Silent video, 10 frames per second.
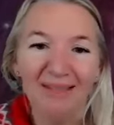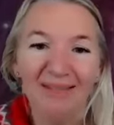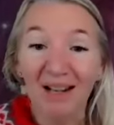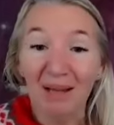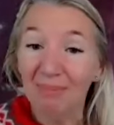
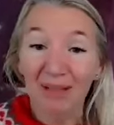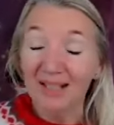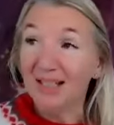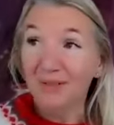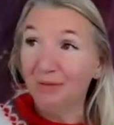And they're like,
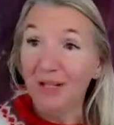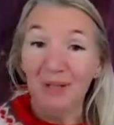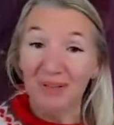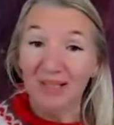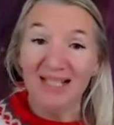because the
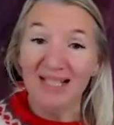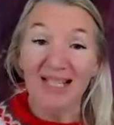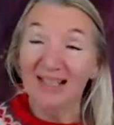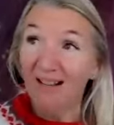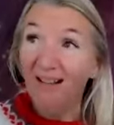
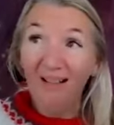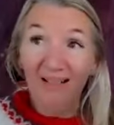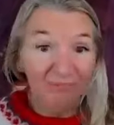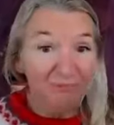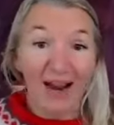frequencies
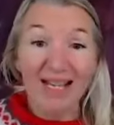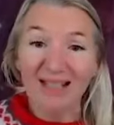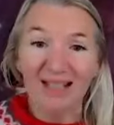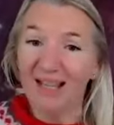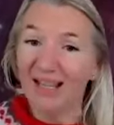are
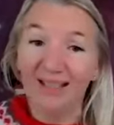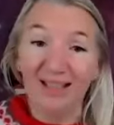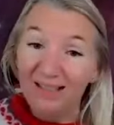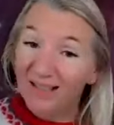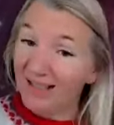raising
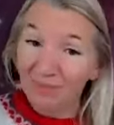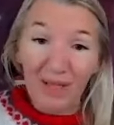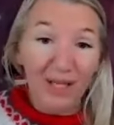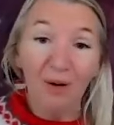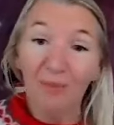and
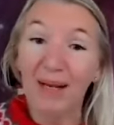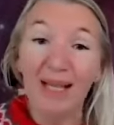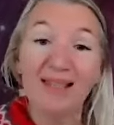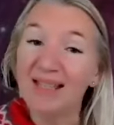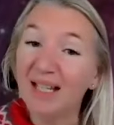we are
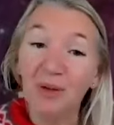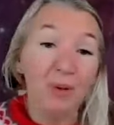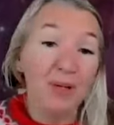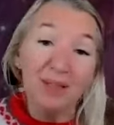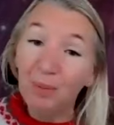blending
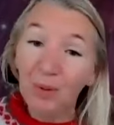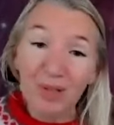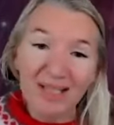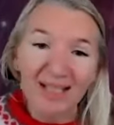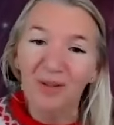and we're
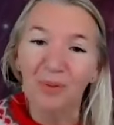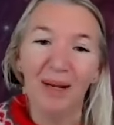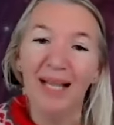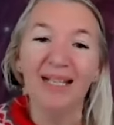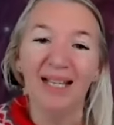supporting your
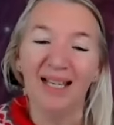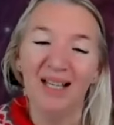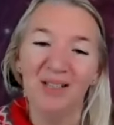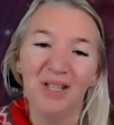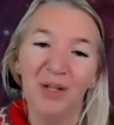planet
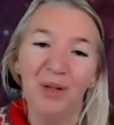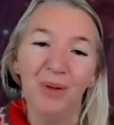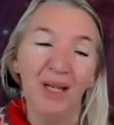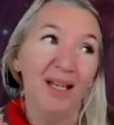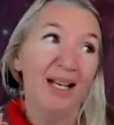as
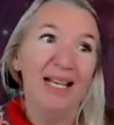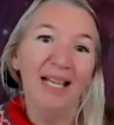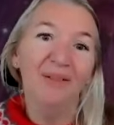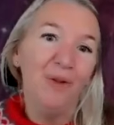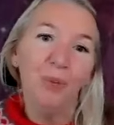you
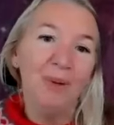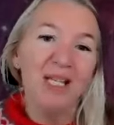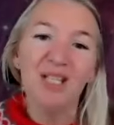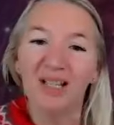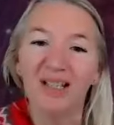live your
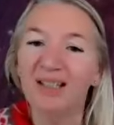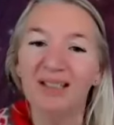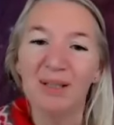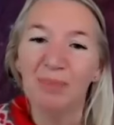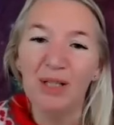mission
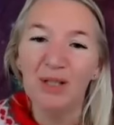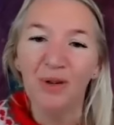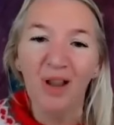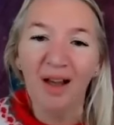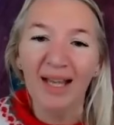and spread
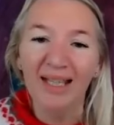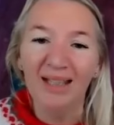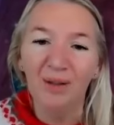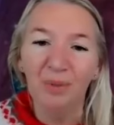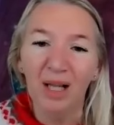your light
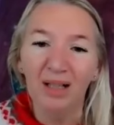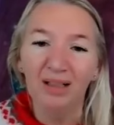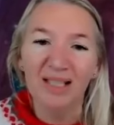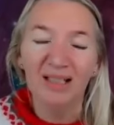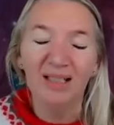in the
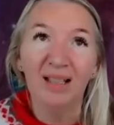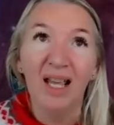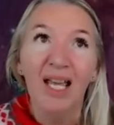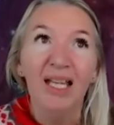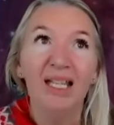world. And,
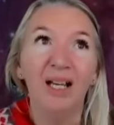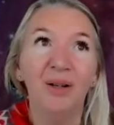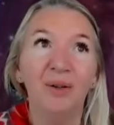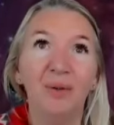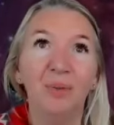you
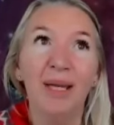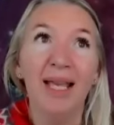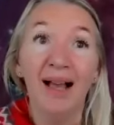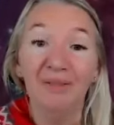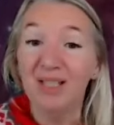know,
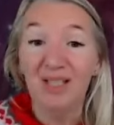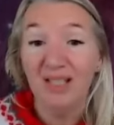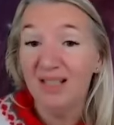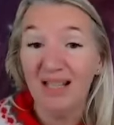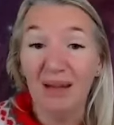we have to
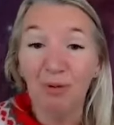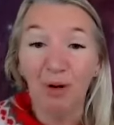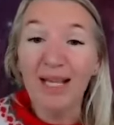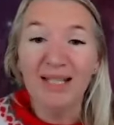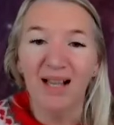just
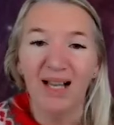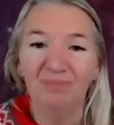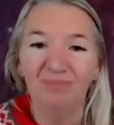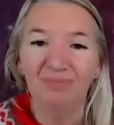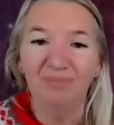embrace that.
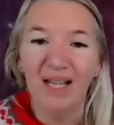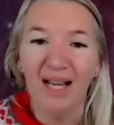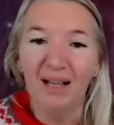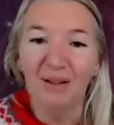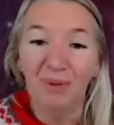
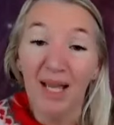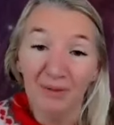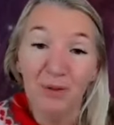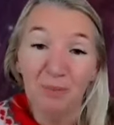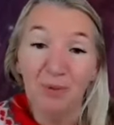Yeah, we
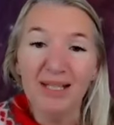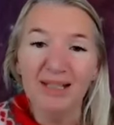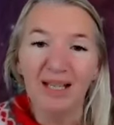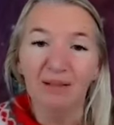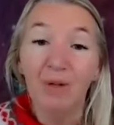have to
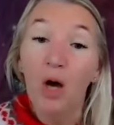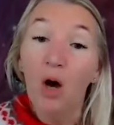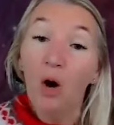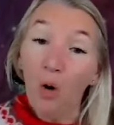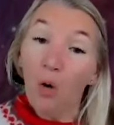embrace it.
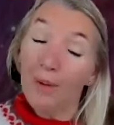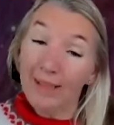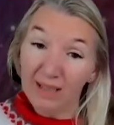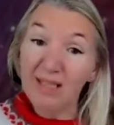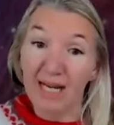Or we
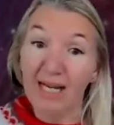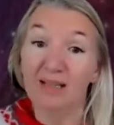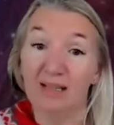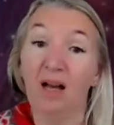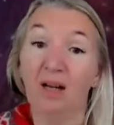can stay
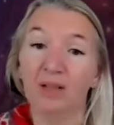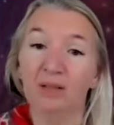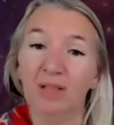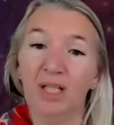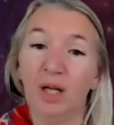stuck,
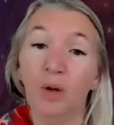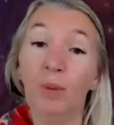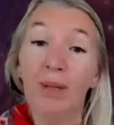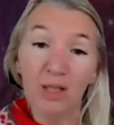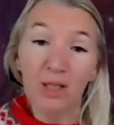you know,
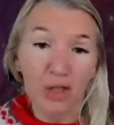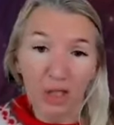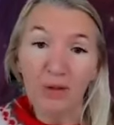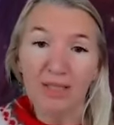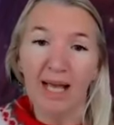we can
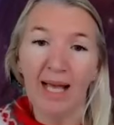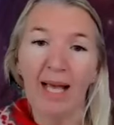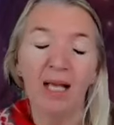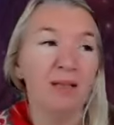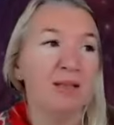choose
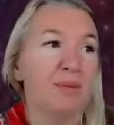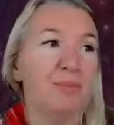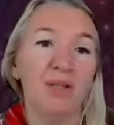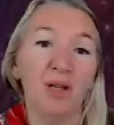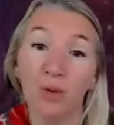that. And
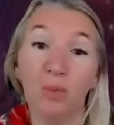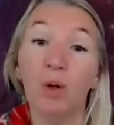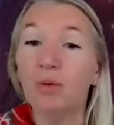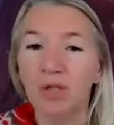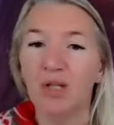some souls
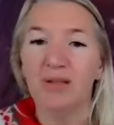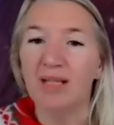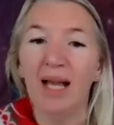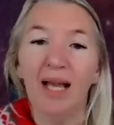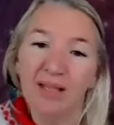will choose
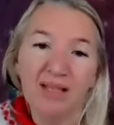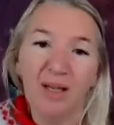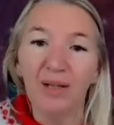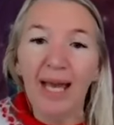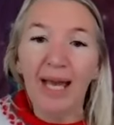that, and
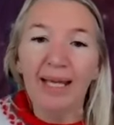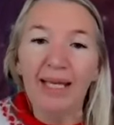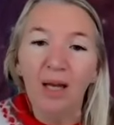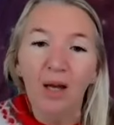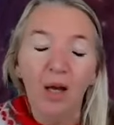that's
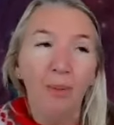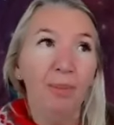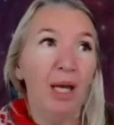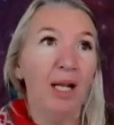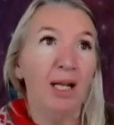okay.
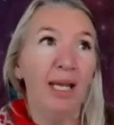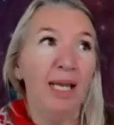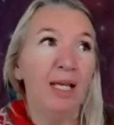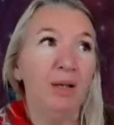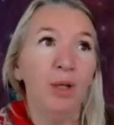But
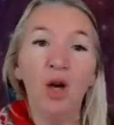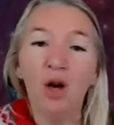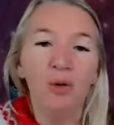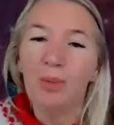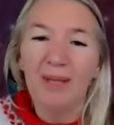it, we
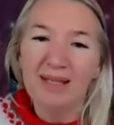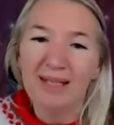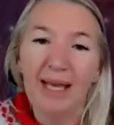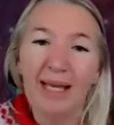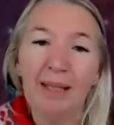can't all be the
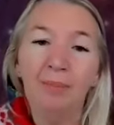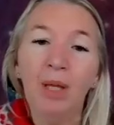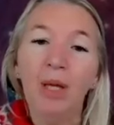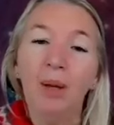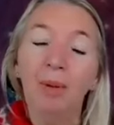
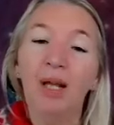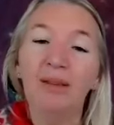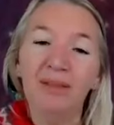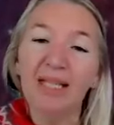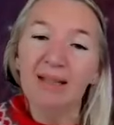same. But
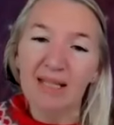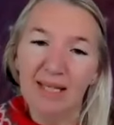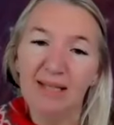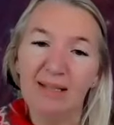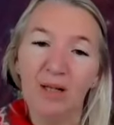I think
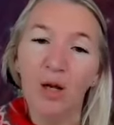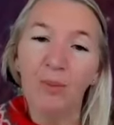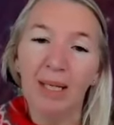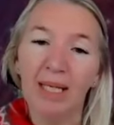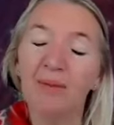this is an
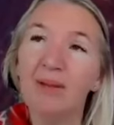opening.